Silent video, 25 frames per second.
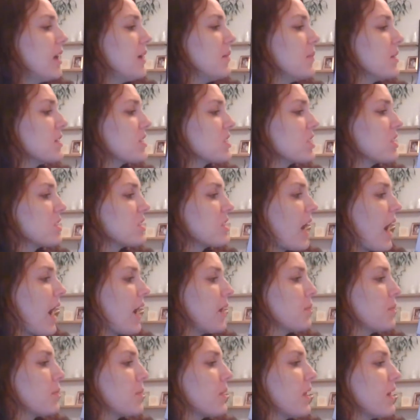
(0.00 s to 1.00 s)
Mr.
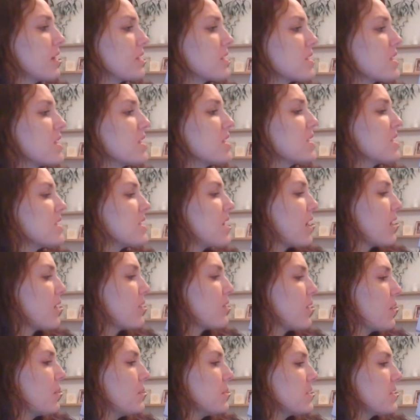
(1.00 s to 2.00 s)
Todd plucked the stick from